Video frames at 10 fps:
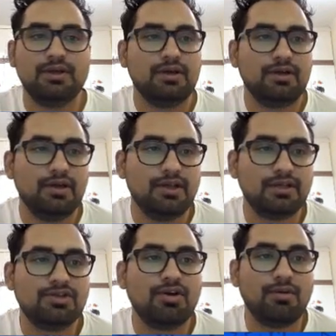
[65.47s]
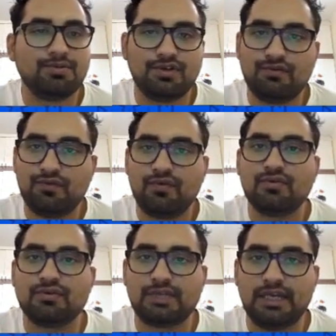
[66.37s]
Here is the option
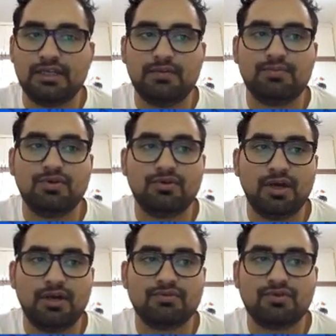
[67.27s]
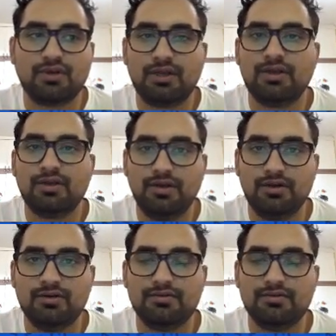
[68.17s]
for sign up. You have to click here.